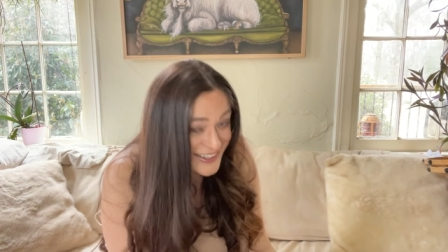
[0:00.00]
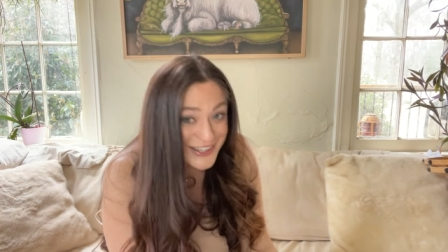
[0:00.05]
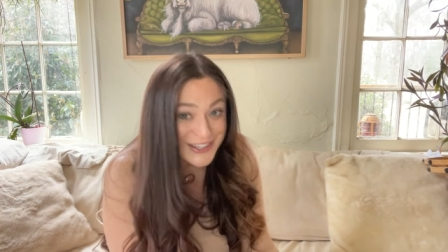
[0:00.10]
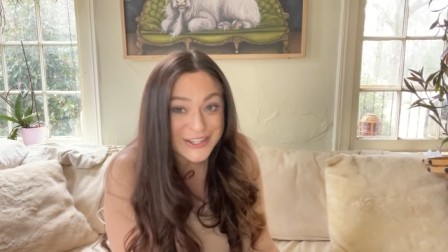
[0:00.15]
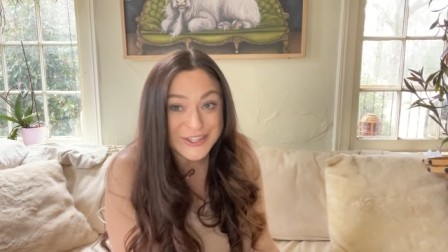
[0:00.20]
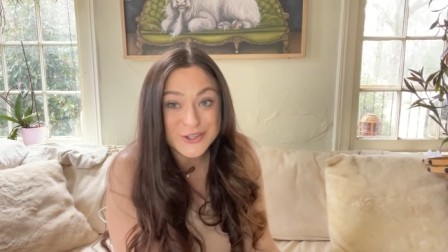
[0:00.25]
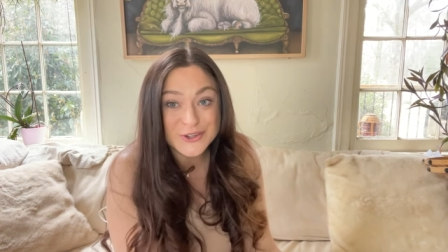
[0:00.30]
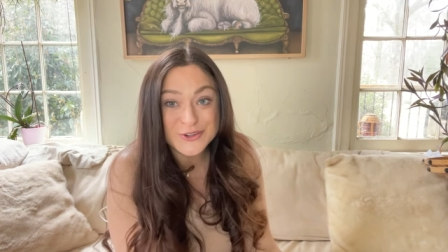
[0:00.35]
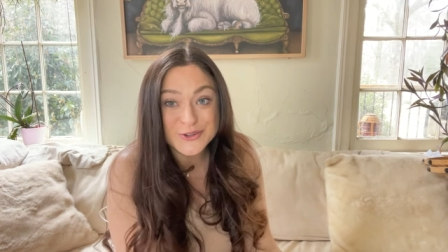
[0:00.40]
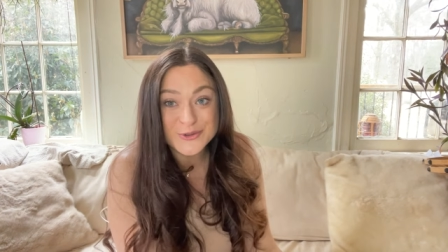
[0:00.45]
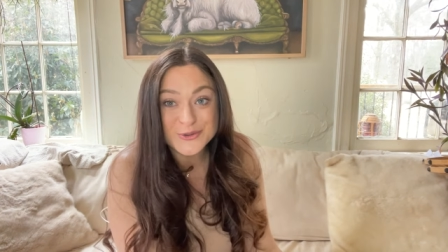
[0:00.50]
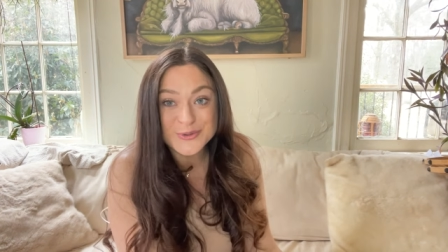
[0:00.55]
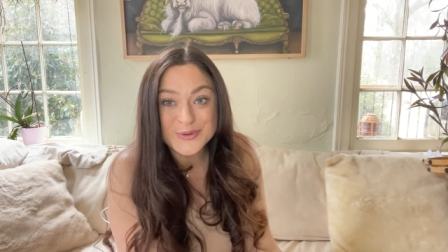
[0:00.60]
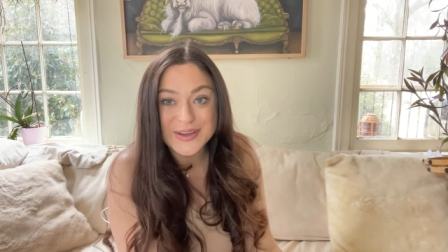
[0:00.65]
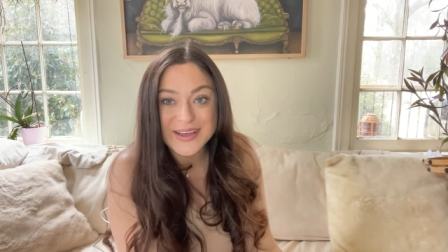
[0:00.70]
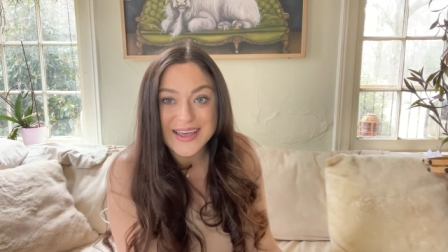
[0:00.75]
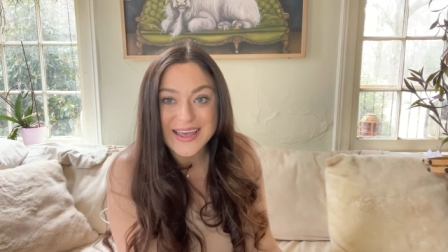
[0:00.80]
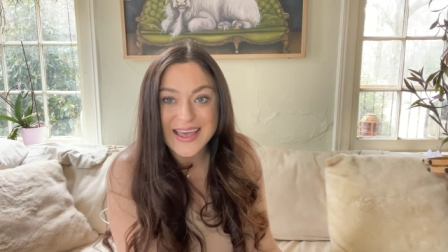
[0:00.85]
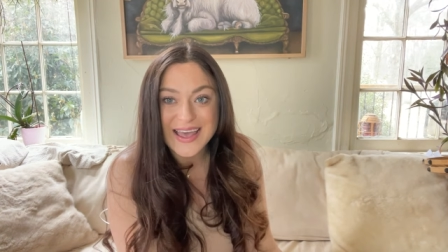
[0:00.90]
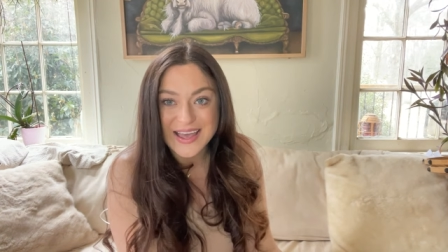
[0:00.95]
You
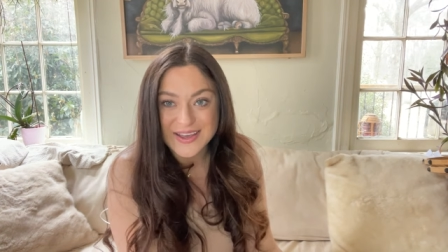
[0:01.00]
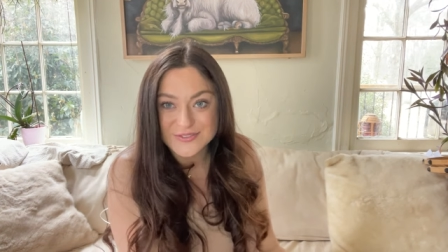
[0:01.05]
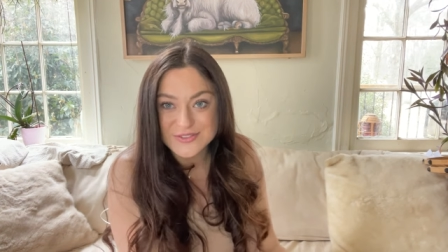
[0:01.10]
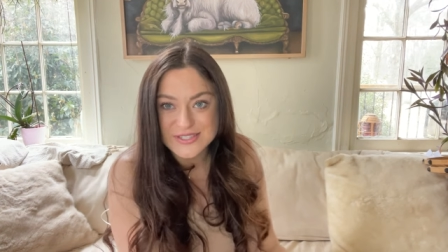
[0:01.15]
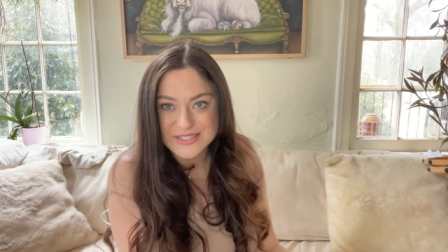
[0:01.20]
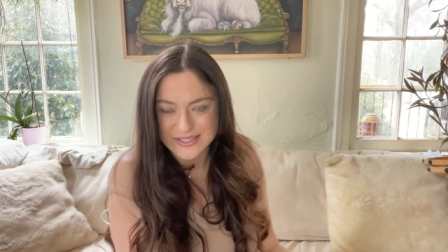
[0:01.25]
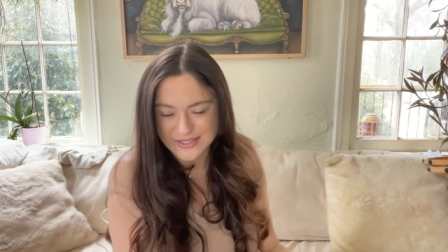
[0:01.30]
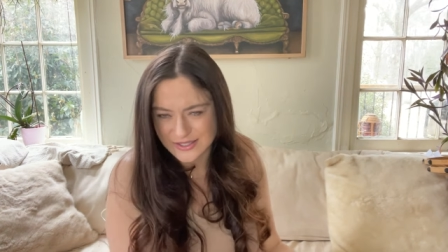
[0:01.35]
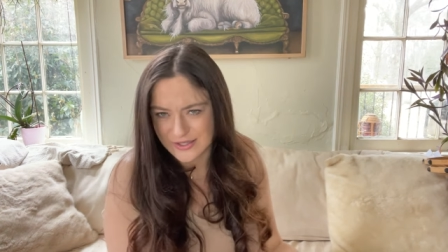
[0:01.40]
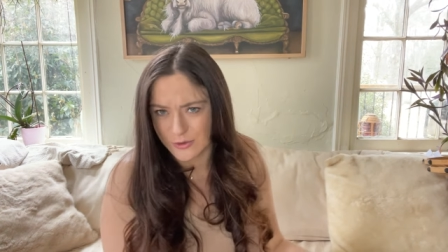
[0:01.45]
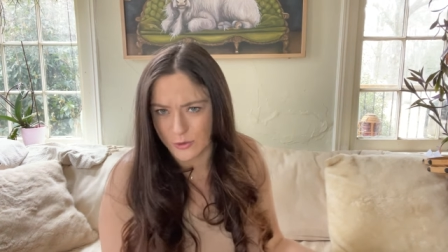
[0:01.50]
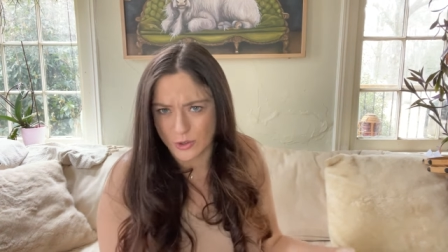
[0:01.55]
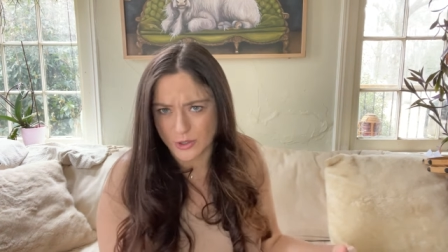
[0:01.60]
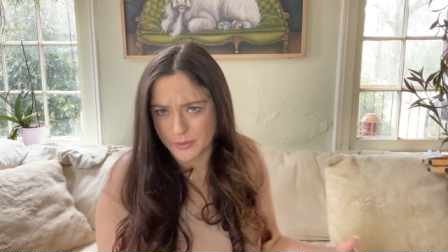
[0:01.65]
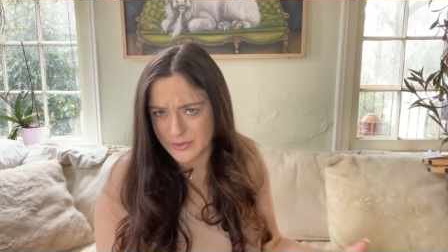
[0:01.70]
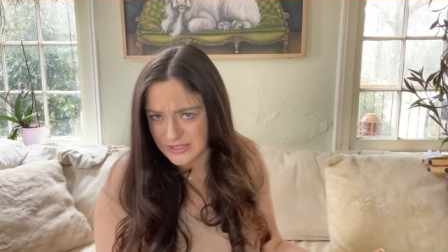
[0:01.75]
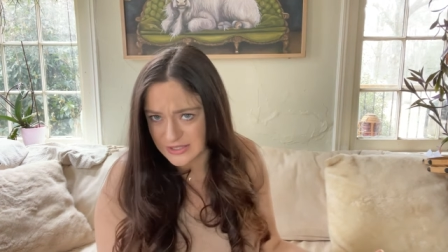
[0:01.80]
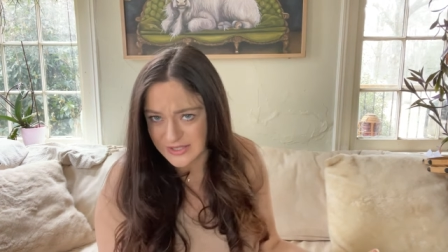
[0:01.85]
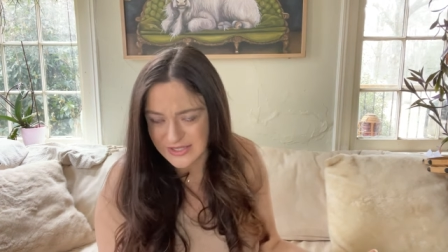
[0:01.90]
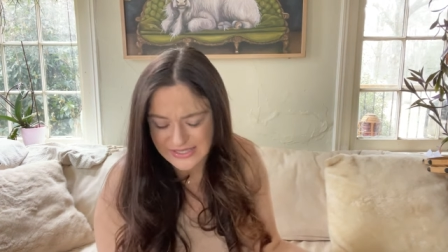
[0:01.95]
have seen or
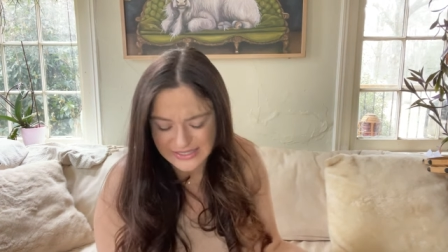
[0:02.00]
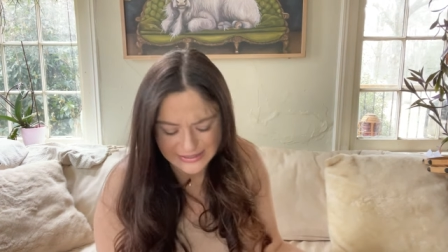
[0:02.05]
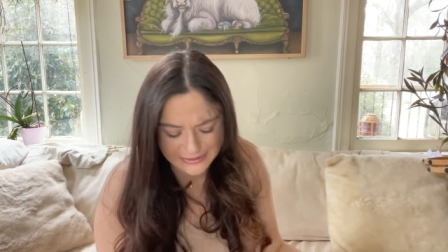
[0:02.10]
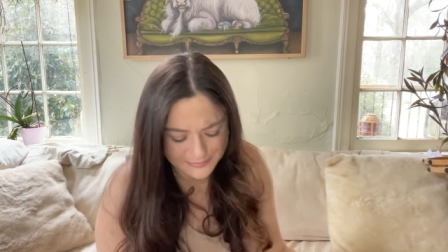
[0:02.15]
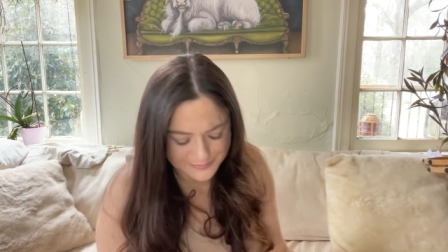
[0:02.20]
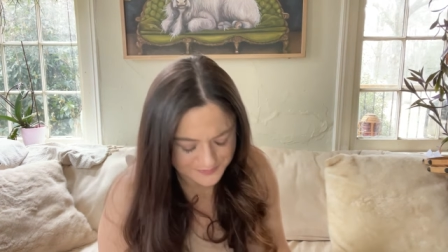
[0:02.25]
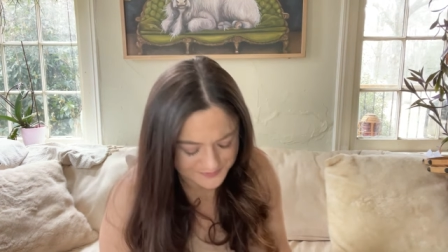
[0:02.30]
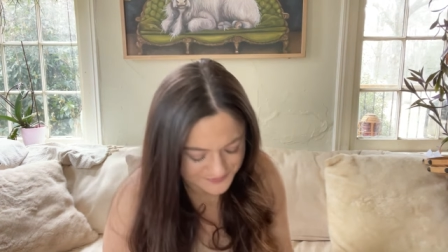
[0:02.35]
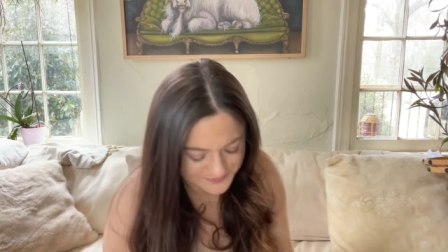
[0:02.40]
will see,